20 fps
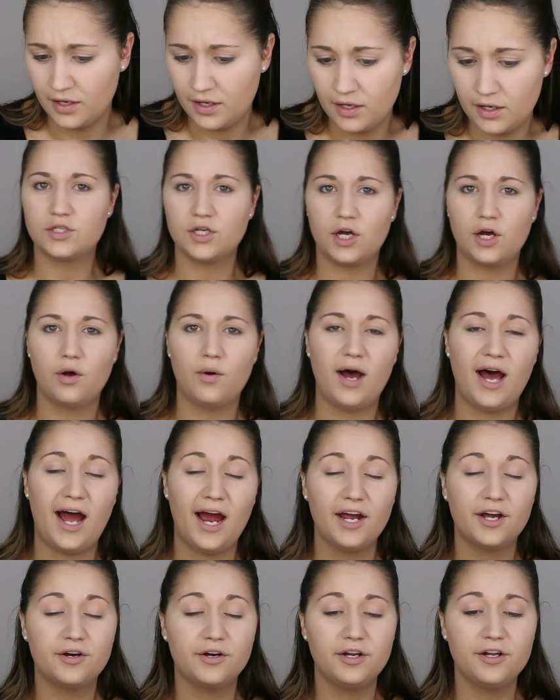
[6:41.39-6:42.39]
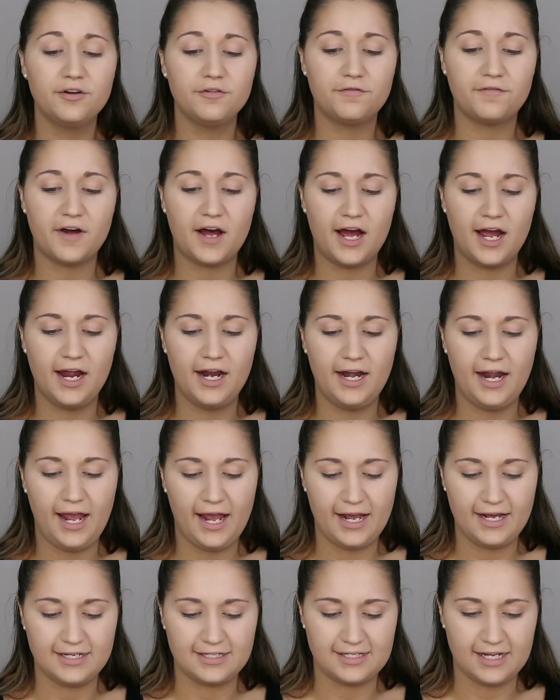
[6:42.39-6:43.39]
So I couldn't find
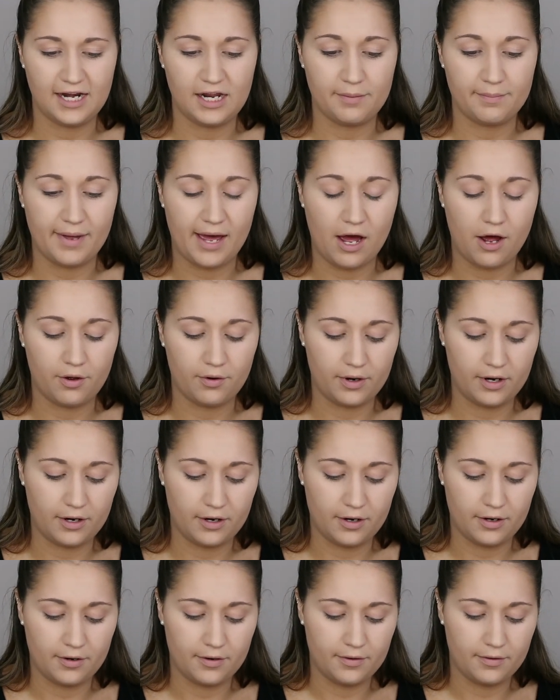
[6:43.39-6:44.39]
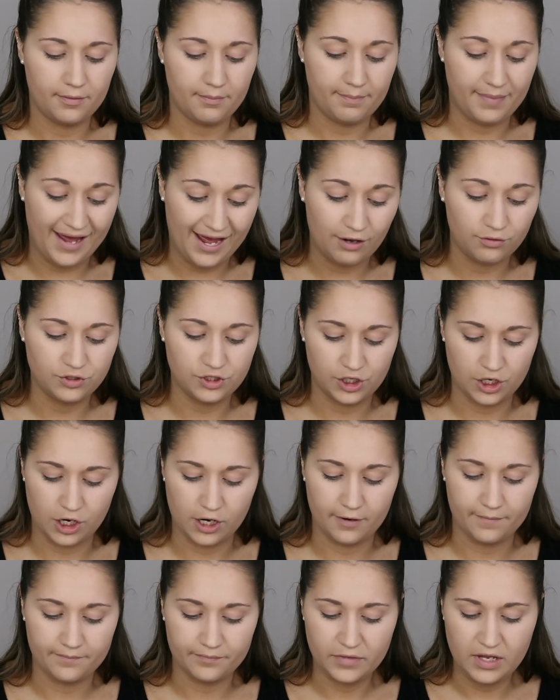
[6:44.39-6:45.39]
a setting powder
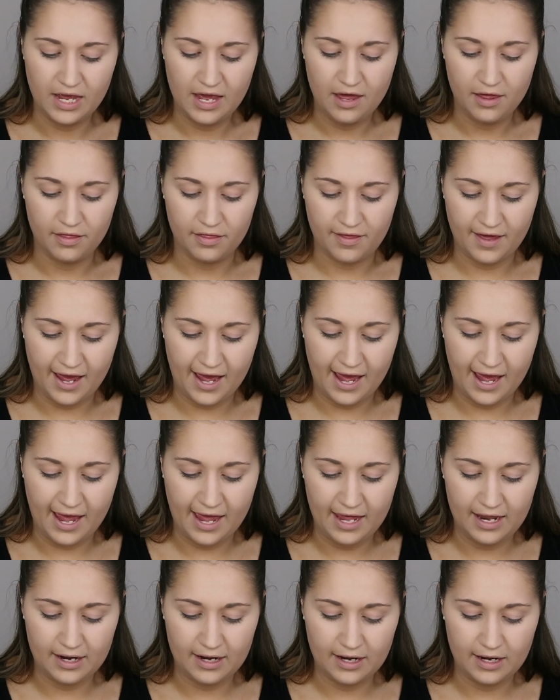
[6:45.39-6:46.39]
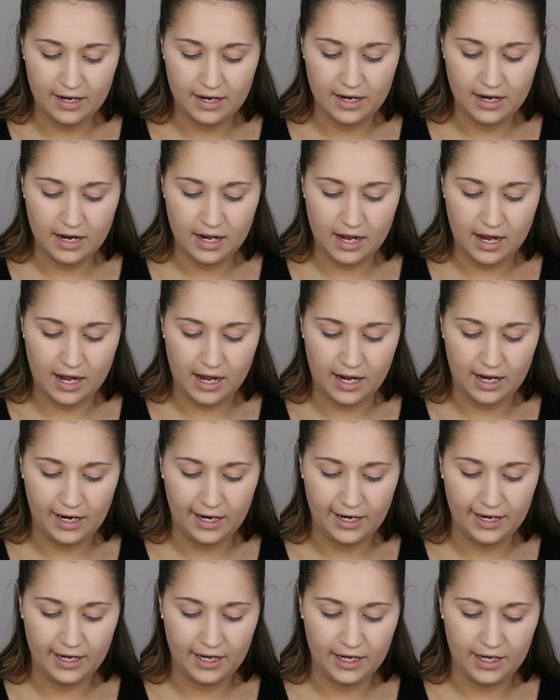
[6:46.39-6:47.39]
that
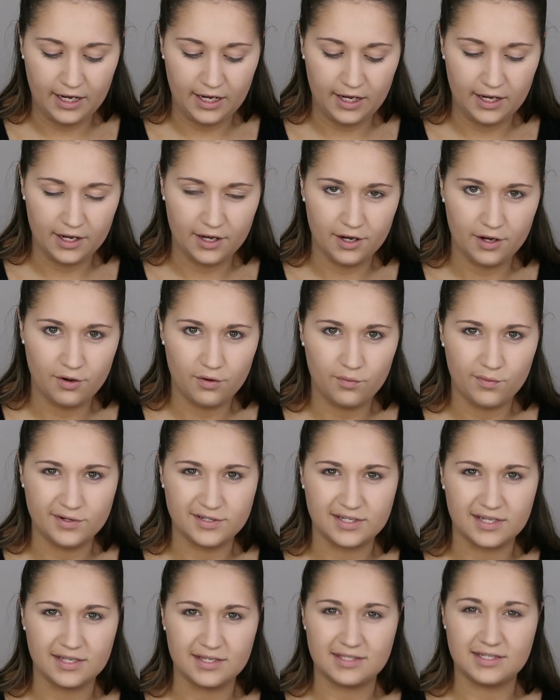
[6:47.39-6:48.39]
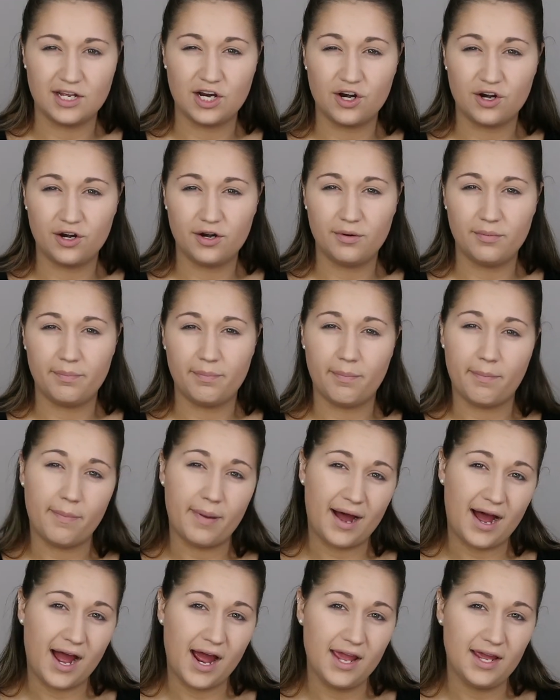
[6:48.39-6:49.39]
I was considered
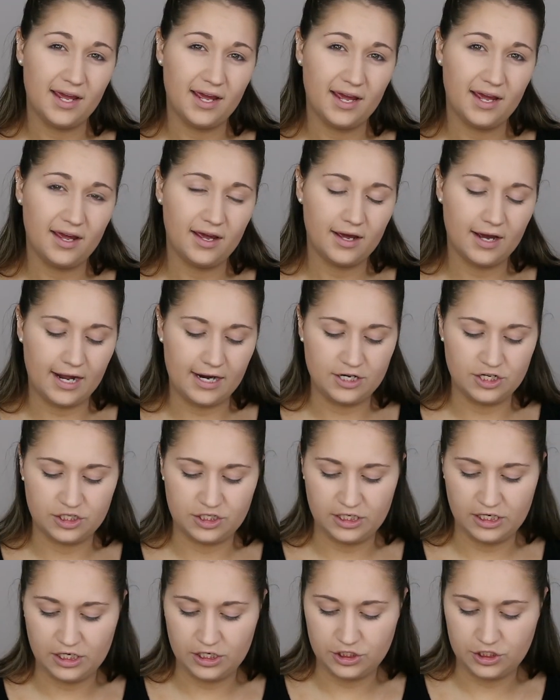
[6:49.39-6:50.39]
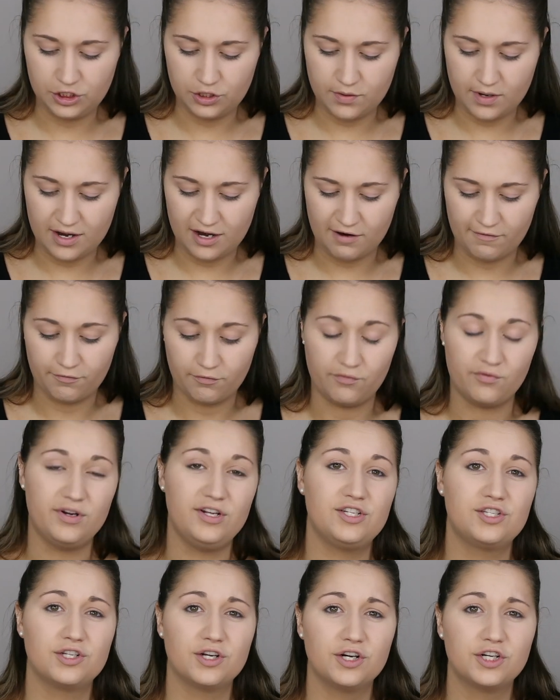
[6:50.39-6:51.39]
buying. I just didn't do enough
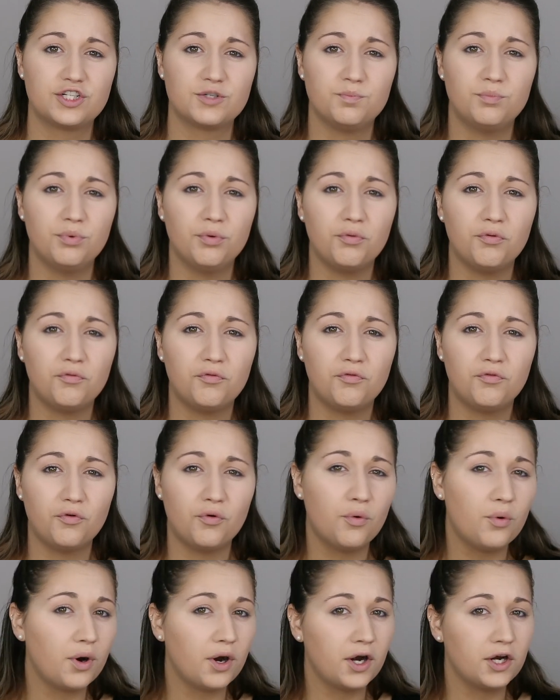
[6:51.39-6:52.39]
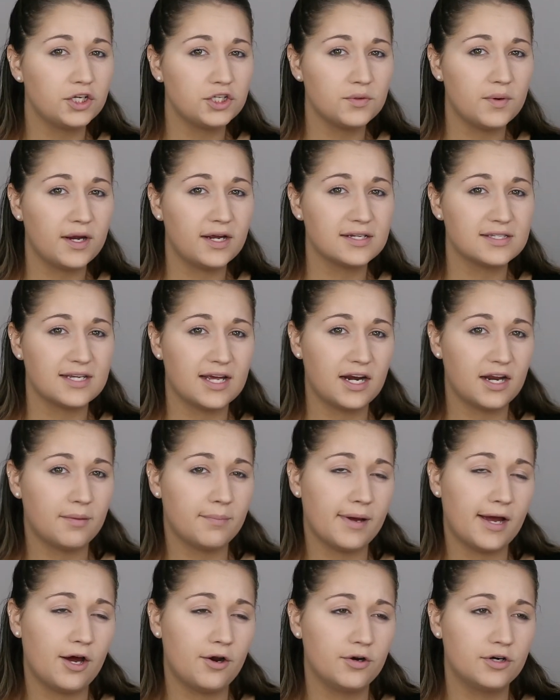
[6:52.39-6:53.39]
research before doing a
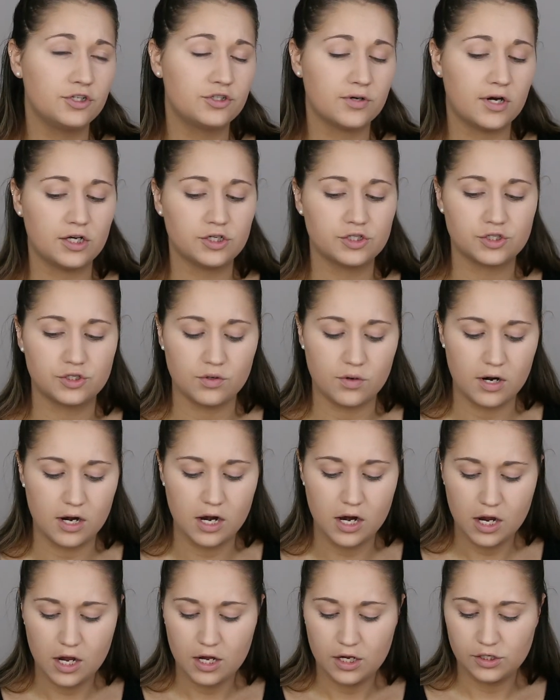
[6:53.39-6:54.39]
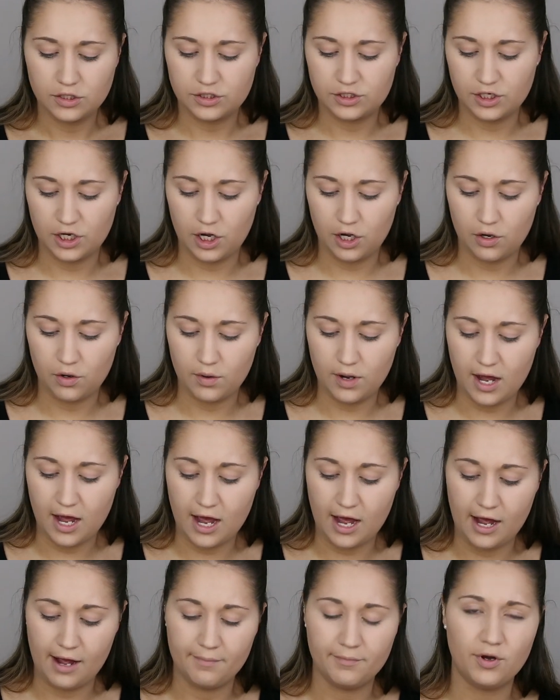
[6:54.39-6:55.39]
setting powder drugstore. So
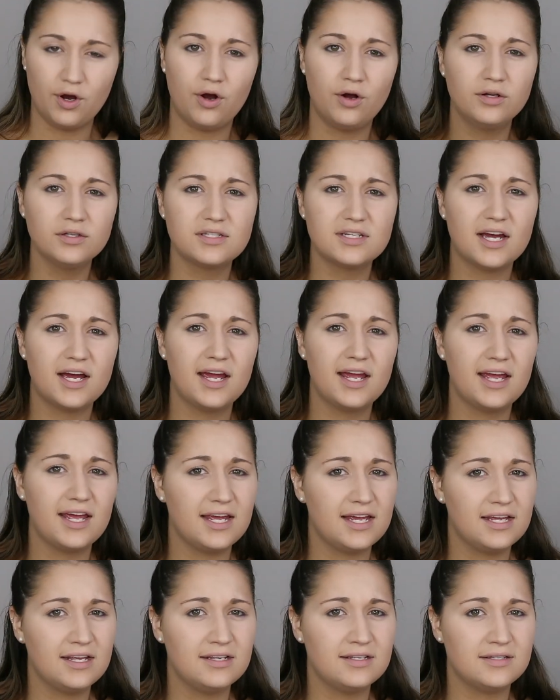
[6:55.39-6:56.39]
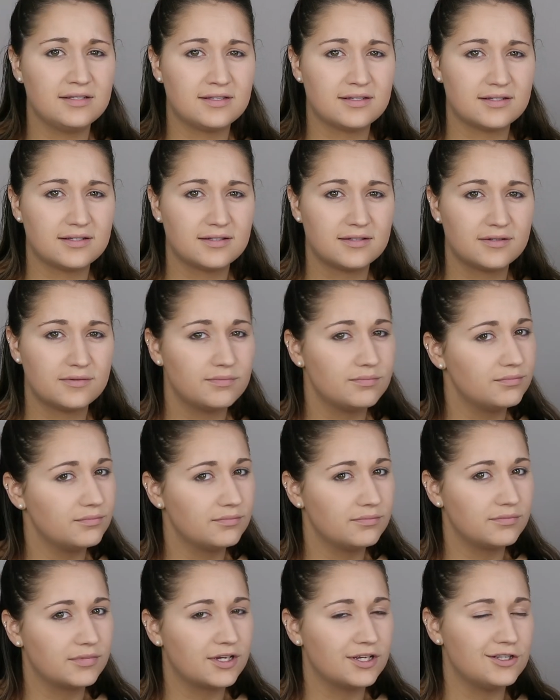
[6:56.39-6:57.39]
Ulta is
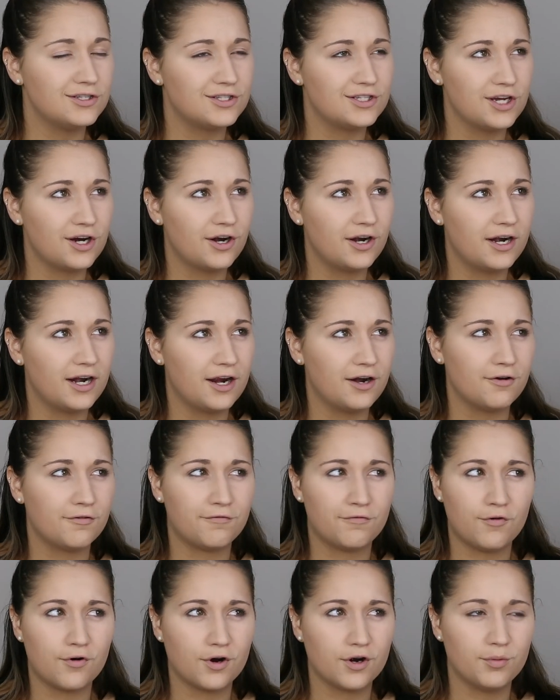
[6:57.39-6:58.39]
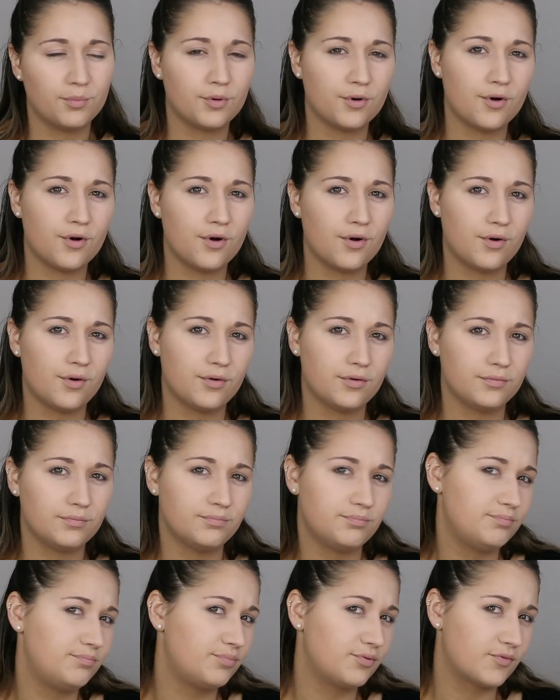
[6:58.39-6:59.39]
considered an affordable
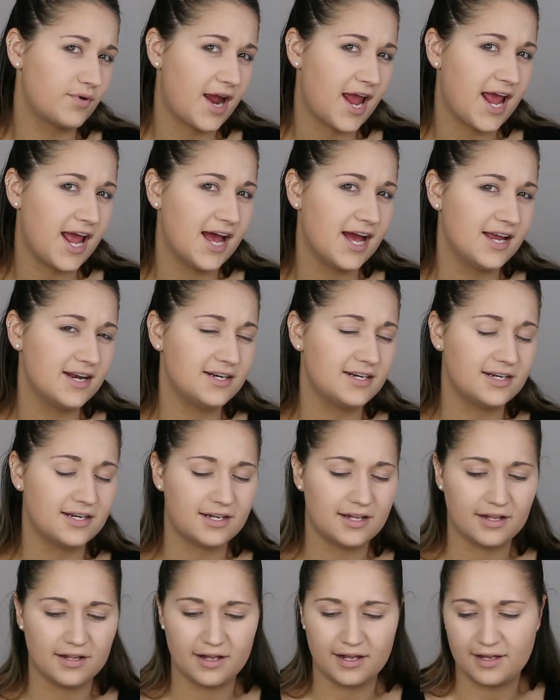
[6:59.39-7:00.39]
brand.